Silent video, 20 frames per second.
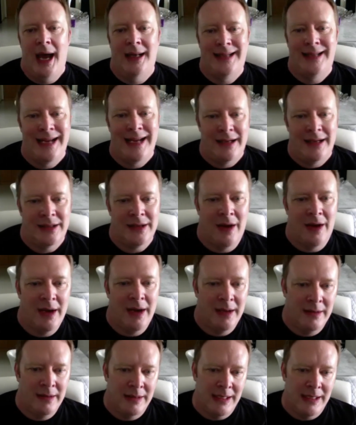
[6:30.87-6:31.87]
data
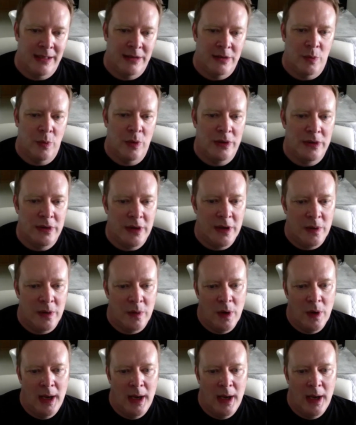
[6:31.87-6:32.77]
scientist would do.